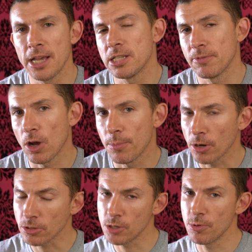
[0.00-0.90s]
A7R
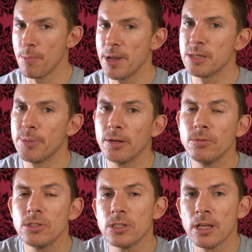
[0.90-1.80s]
Mark II with the
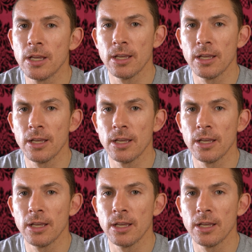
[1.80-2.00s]
Metabones,